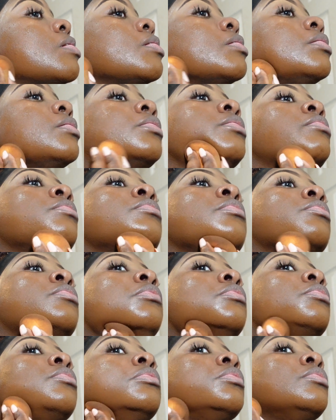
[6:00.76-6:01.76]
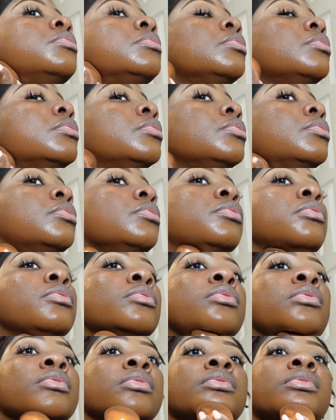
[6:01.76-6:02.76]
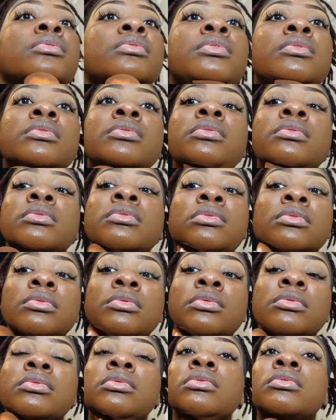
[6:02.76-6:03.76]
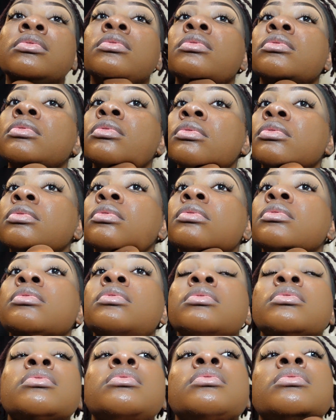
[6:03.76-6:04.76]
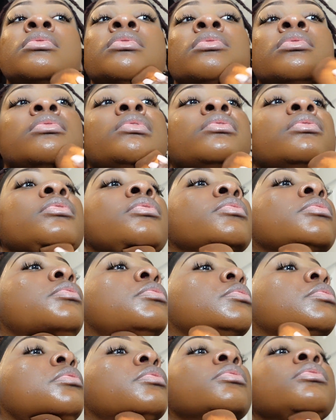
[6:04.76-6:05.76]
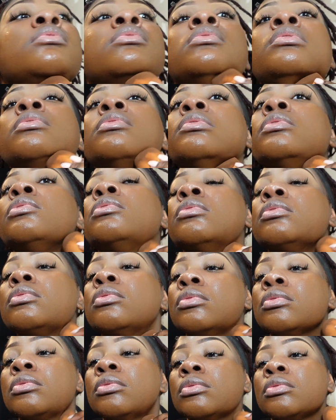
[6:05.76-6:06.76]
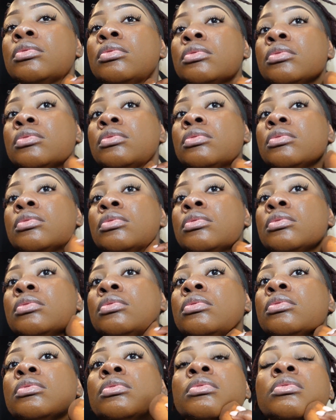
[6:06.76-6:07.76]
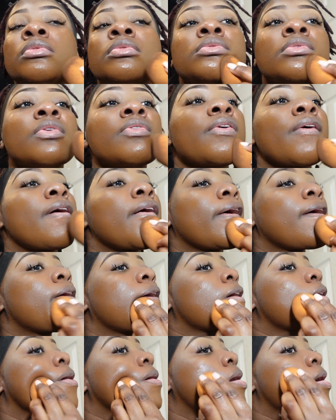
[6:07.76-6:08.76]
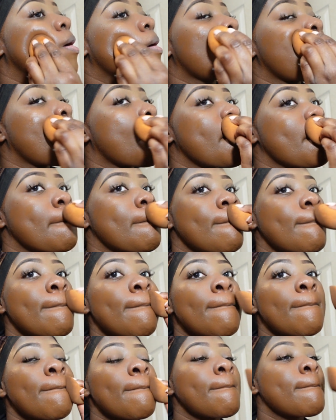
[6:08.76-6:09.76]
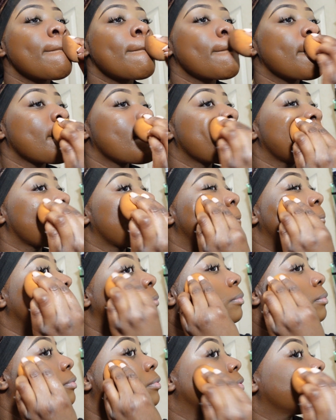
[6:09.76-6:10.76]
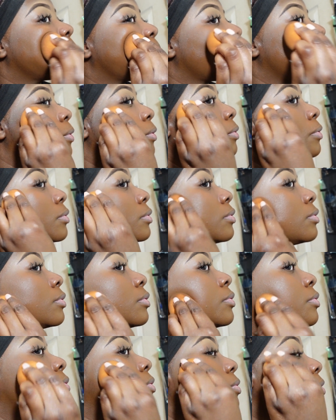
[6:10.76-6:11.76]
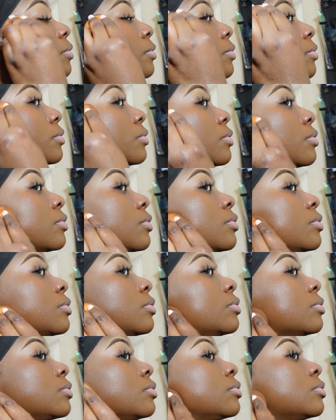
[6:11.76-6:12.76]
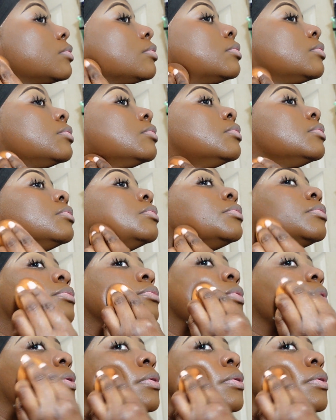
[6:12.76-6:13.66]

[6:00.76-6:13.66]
just blend. Make sure you get your neck, your ears, underneath your mouth, above your nose, in the corners of your nose as well.